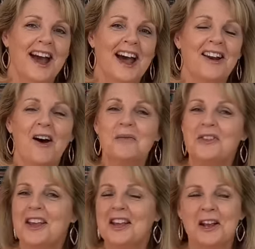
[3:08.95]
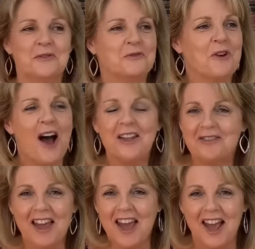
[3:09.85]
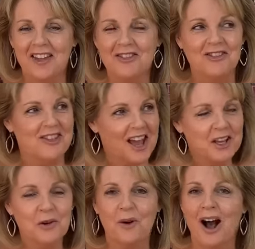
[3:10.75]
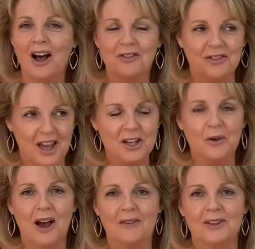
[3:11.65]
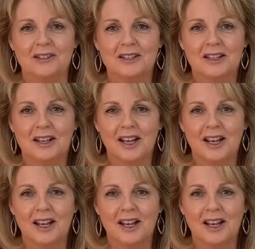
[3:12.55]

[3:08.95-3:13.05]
And I'm thinking right there, there you are, there you have it.